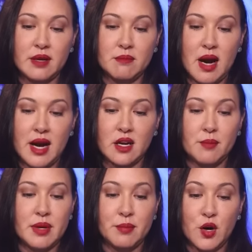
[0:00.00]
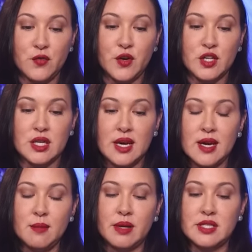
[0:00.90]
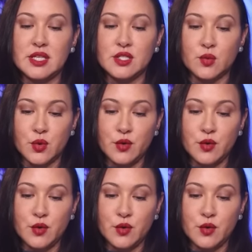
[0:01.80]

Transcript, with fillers: He might not be perfect, but he sees the